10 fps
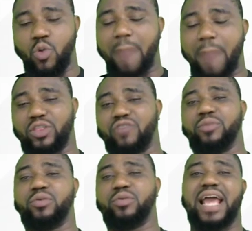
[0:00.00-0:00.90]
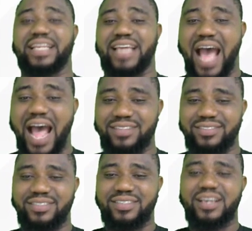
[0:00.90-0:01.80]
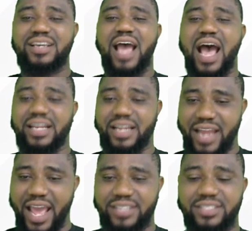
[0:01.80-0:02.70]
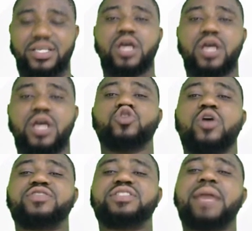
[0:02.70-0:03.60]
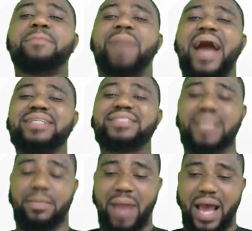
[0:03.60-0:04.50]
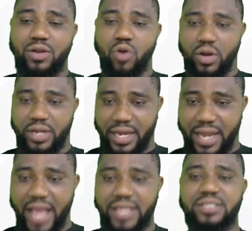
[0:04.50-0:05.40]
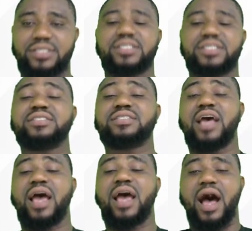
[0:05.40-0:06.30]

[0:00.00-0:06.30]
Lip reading: lower part of the body, like the hands and the legs. So a snake bites a man on the leg since